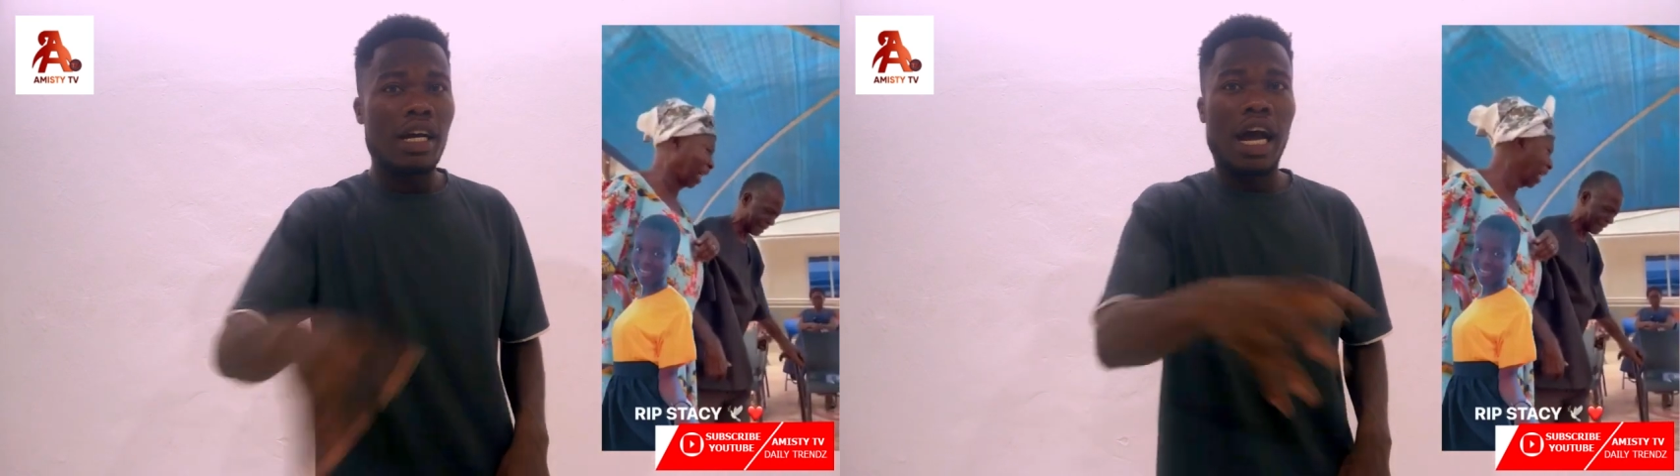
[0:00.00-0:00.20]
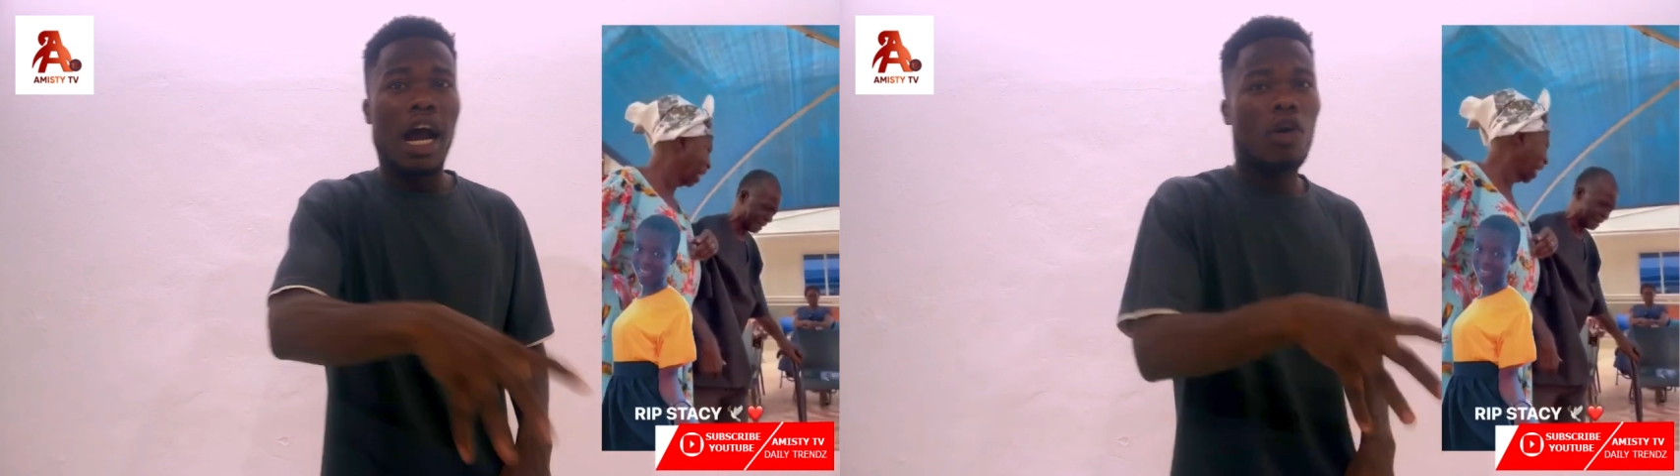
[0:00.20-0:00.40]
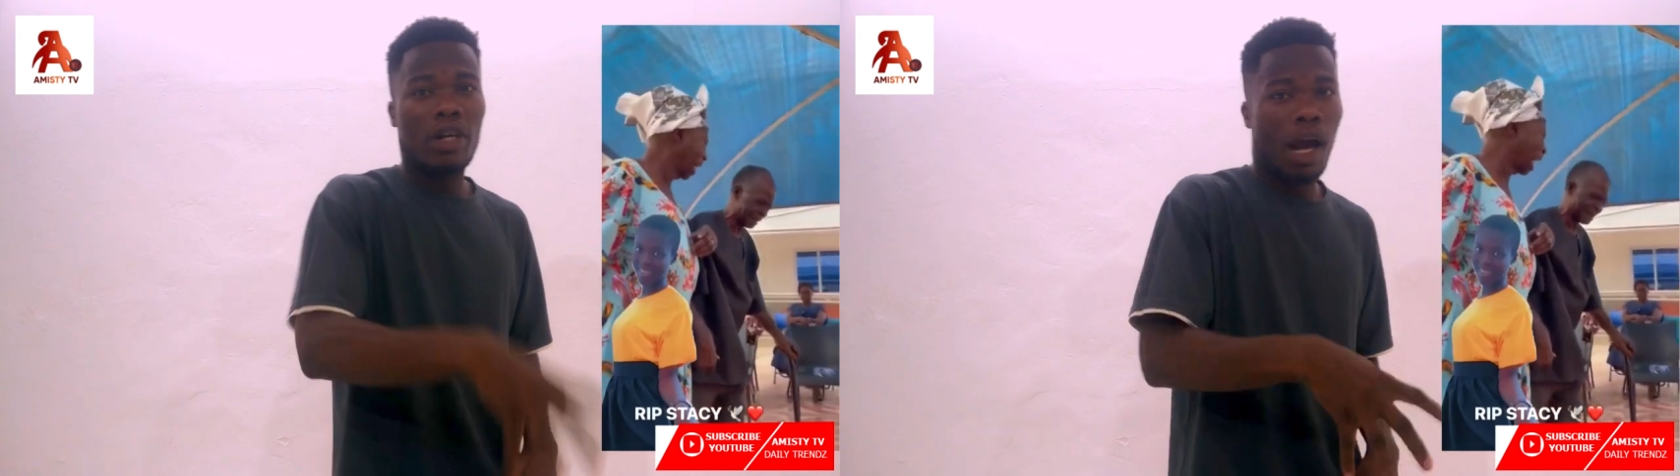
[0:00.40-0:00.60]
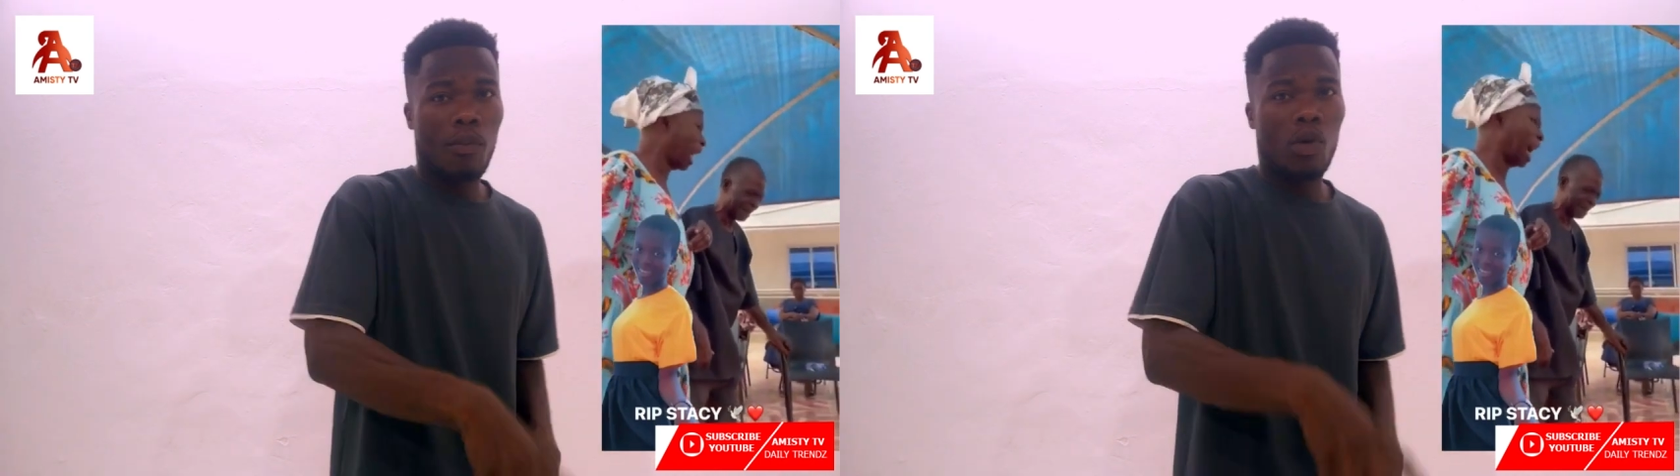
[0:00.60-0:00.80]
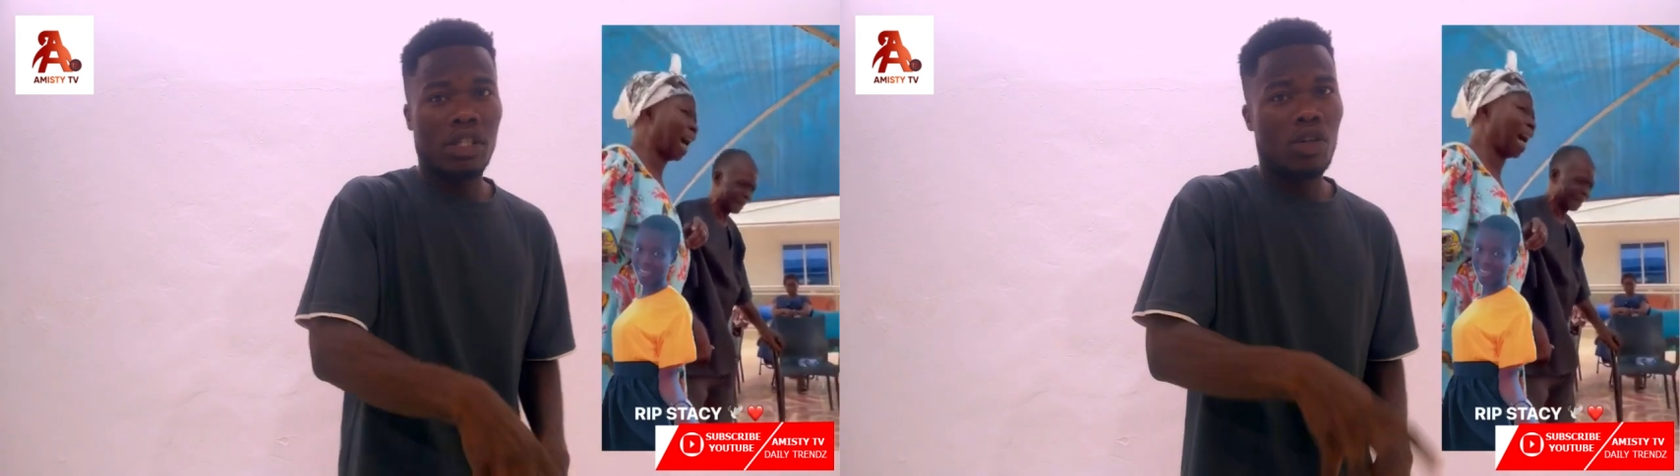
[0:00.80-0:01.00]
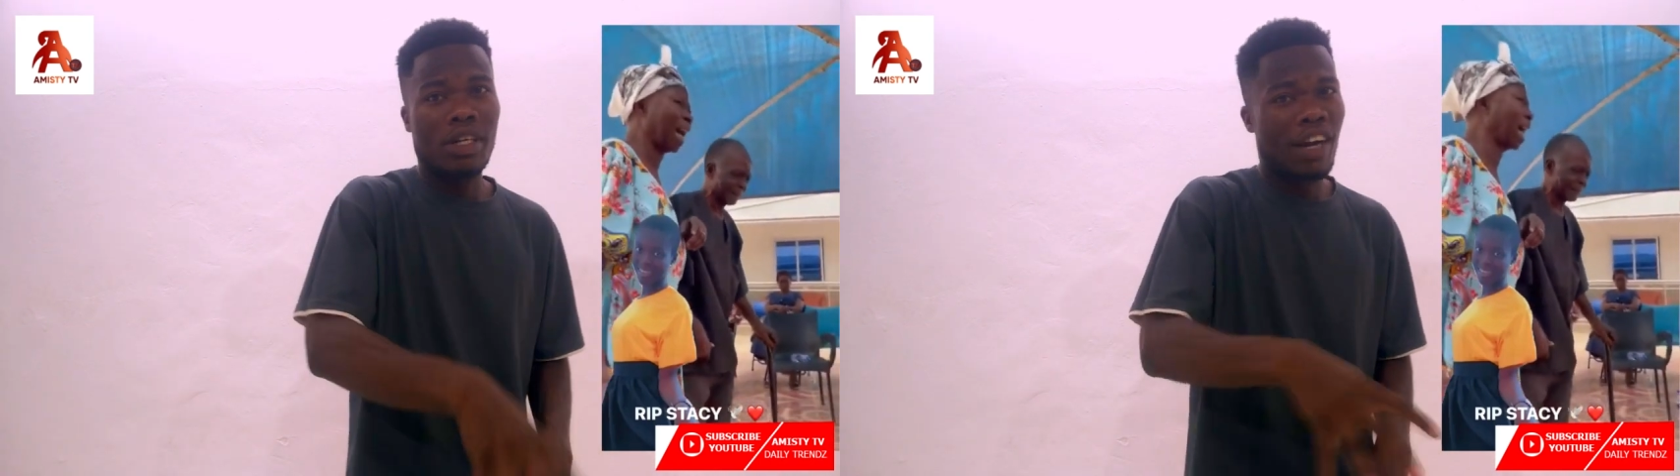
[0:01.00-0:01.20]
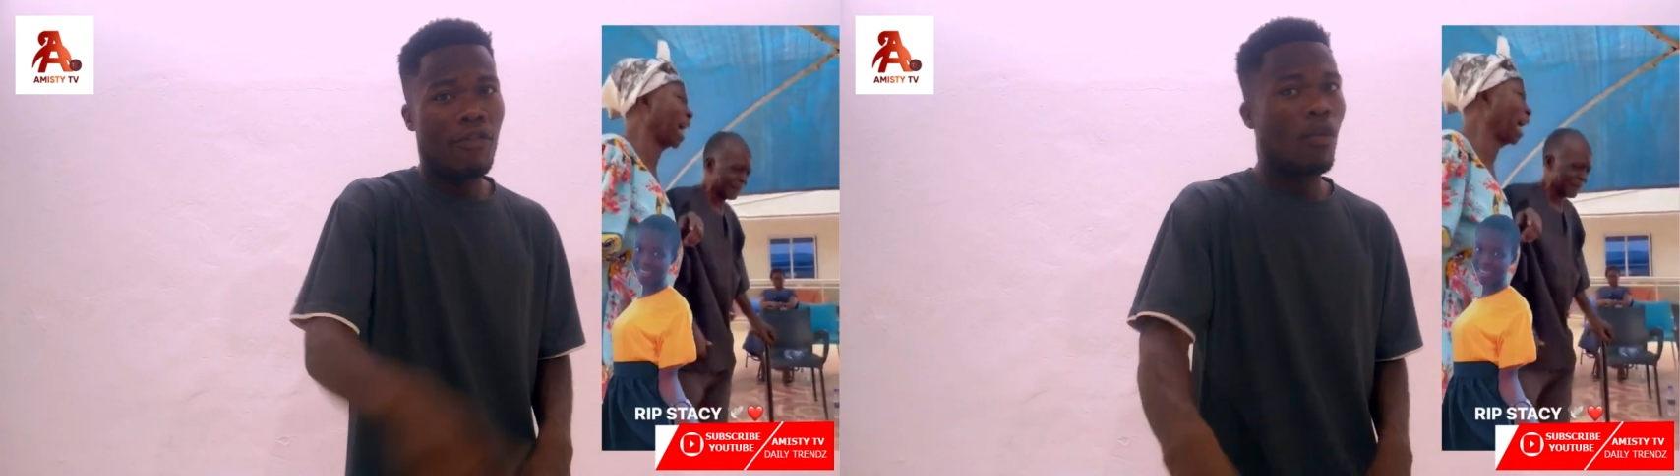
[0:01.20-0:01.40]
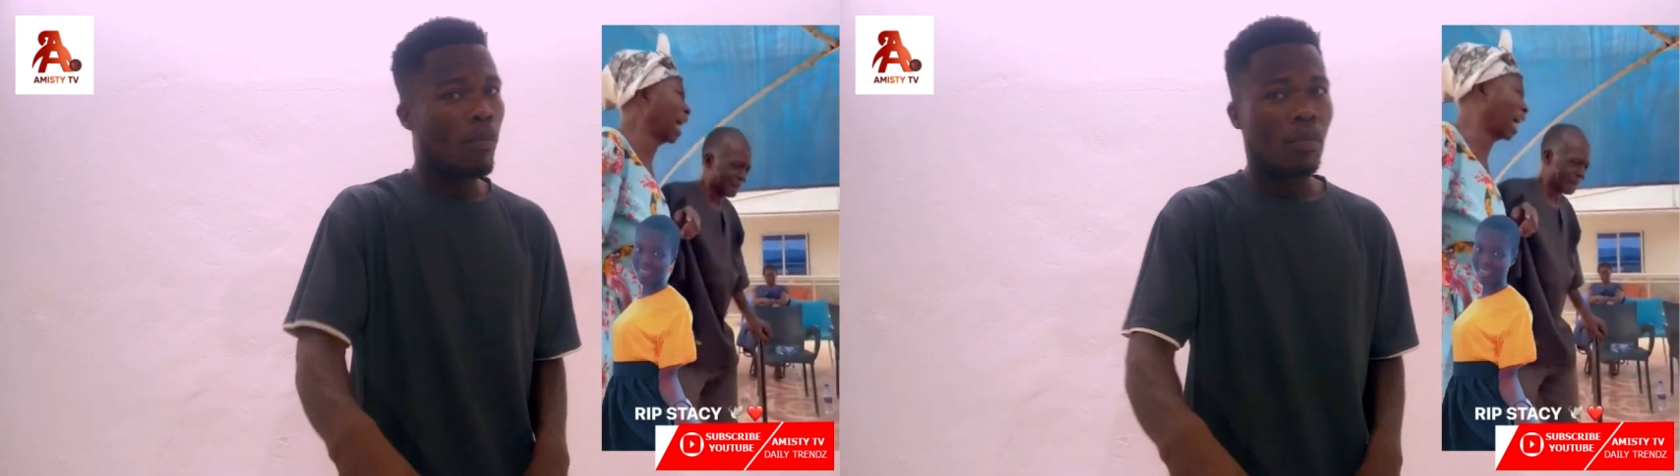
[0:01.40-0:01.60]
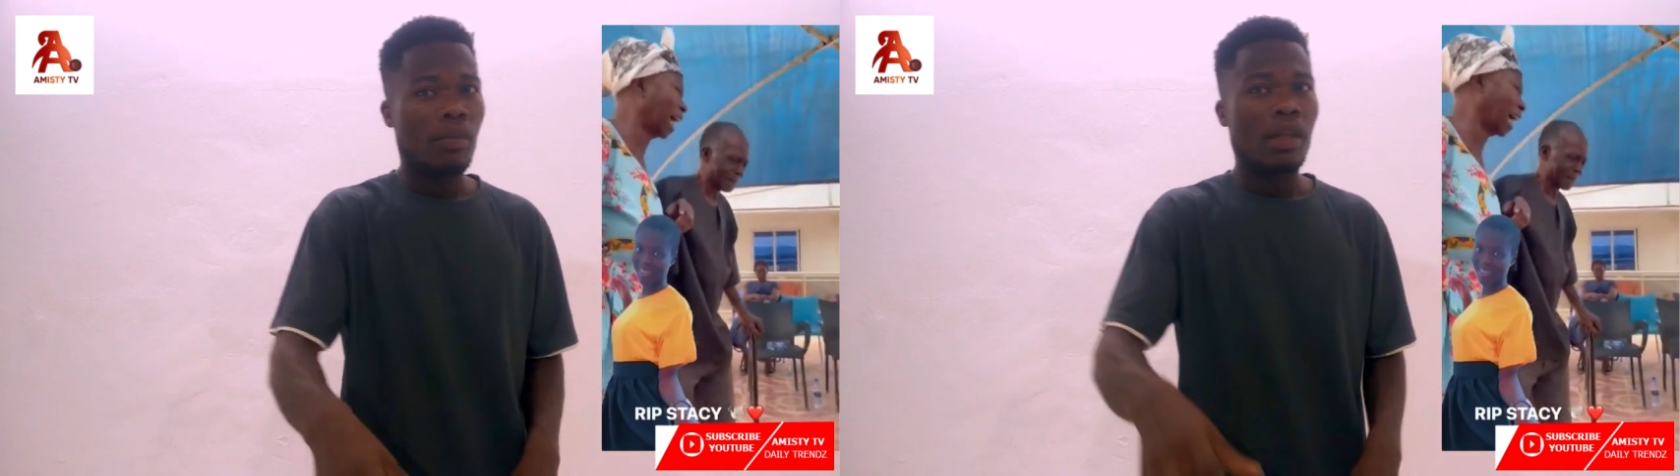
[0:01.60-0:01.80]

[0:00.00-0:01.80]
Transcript: Ah other one other form.